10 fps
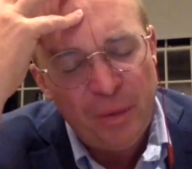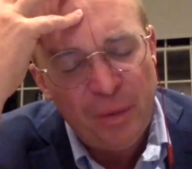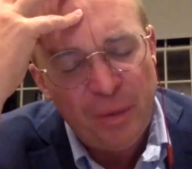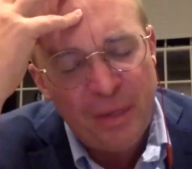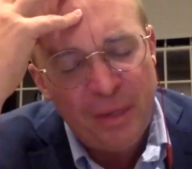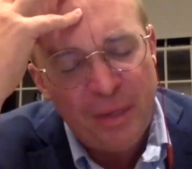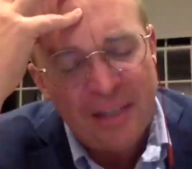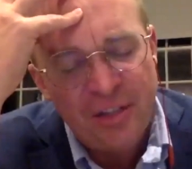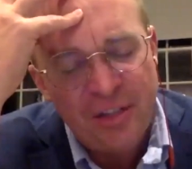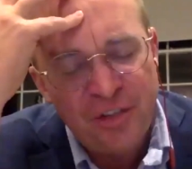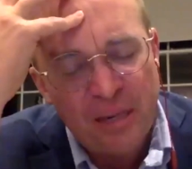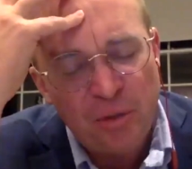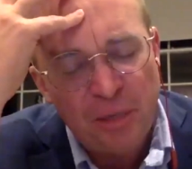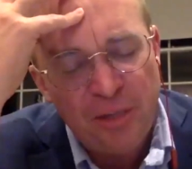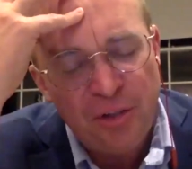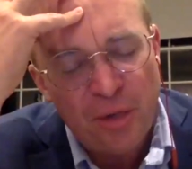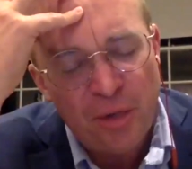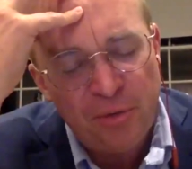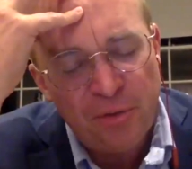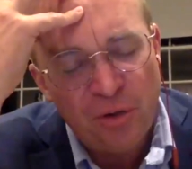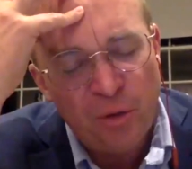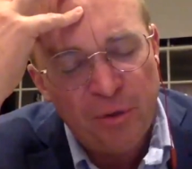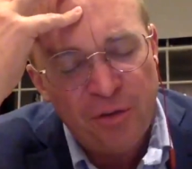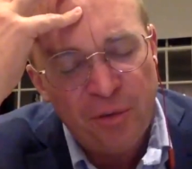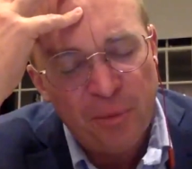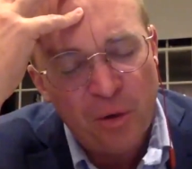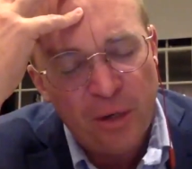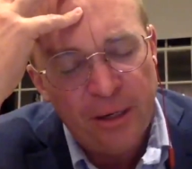to the Senate, I will explain to you why Trump is going to win Michigan. But go ahead.